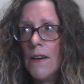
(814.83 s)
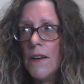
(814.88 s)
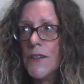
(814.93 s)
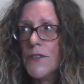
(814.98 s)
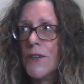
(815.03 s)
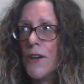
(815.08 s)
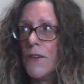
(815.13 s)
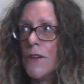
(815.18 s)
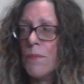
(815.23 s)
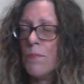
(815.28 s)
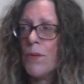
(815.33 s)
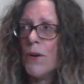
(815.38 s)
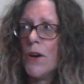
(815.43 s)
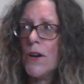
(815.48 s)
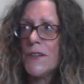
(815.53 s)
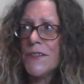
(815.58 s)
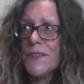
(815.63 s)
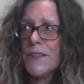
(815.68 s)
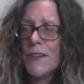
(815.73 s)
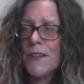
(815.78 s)
So the
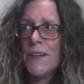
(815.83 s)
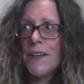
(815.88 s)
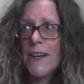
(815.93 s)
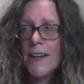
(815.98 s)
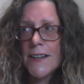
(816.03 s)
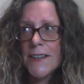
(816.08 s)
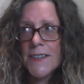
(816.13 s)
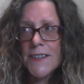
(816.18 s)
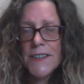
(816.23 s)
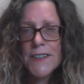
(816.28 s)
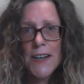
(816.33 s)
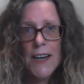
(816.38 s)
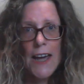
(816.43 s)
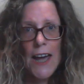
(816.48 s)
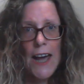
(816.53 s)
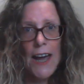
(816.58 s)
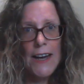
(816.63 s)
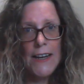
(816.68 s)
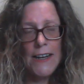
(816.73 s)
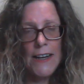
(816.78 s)
person
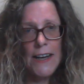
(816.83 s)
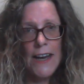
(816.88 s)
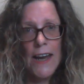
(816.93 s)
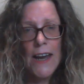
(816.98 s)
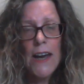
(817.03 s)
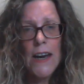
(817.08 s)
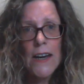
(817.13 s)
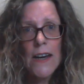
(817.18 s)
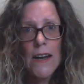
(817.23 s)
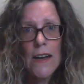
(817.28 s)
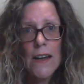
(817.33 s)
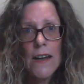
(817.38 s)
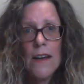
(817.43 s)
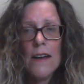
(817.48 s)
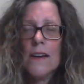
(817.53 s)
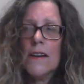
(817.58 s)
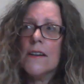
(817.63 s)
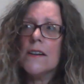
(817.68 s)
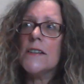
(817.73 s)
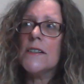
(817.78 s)
instigating it
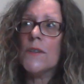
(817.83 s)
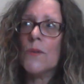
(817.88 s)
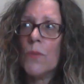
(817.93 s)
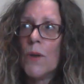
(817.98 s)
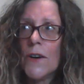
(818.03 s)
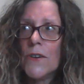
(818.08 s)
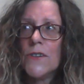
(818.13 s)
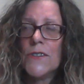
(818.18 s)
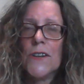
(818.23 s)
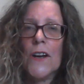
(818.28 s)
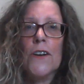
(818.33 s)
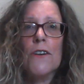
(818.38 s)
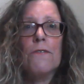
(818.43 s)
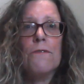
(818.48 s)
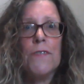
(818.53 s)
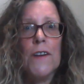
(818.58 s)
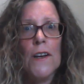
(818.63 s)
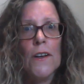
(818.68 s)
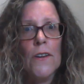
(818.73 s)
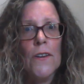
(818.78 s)
is the one who's going to
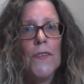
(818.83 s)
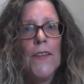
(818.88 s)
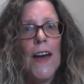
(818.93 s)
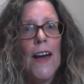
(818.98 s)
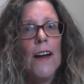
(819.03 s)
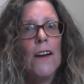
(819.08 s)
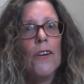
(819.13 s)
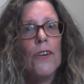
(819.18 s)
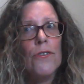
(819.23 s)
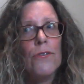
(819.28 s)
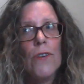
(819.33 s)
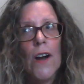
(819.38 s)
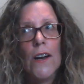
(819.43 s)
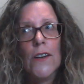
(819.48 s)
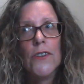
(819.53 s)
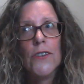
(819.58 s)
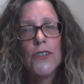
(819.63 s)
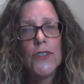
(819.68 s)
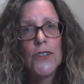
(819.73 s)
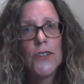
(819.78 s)
feel that
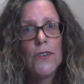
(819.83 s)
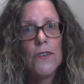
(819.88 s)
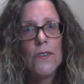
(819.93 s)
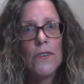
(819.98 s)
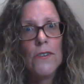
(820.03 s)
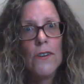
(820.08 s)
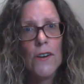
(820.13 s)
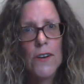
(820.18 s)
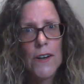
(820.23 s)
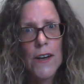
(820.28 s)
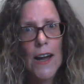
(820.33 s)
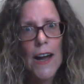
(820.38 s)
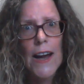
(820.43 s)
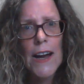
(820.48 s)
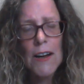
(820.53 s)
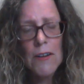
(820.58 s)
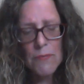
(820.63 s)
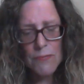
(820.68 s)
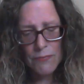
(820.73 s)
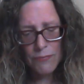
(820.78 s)
crunch,
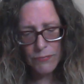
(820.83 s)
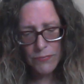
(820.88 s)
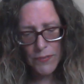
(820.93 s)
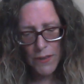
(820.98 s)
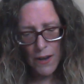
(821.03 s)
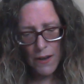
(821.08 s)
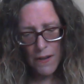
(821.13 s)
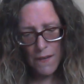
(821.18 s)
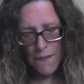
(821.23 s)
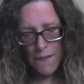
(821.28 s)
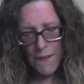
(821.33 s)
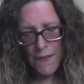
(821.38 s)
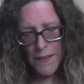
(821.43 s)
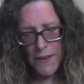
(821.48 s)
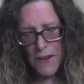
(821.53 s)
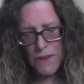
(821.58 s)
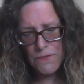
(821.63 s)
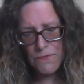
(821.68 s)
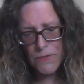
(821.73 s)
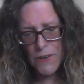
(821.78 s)
okay?
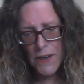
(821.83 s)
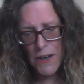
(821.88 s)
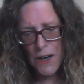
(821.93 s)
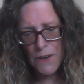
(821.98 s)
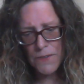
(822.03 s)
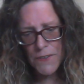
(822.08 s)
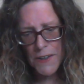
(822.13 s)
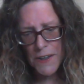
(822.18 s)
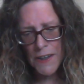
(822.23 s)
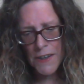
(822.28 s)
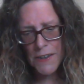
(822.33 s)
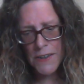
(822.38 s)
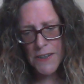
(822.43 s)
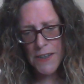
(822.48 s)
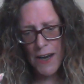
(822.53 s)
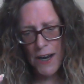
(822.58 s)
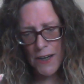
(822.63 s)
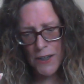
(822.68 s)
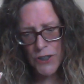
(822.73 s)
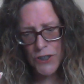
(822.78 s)
If we have the
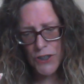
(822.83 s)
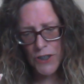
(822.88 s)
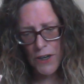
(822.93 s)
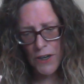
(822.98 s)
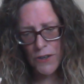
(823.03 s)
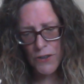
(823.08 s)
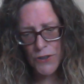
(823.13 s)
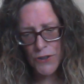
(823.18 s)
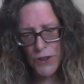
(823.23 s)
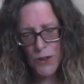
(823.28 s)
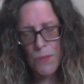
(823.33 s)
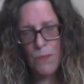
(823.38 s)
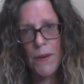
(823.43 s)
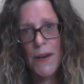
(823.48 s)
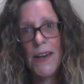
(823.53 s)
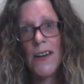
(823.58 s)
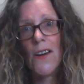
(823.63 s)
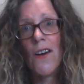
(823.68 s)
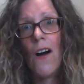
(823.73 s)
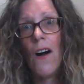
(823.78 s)
intention to
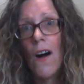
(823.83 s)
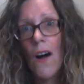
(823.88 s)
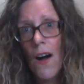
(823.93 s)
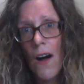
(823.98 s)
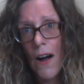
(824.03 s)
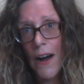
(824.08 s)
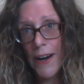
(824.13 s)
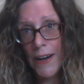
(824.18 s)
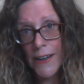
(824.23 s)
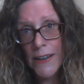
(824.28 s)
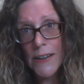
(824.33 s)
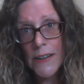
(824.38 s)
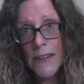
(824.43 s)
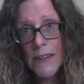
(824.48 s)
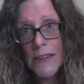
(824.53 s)
be kind,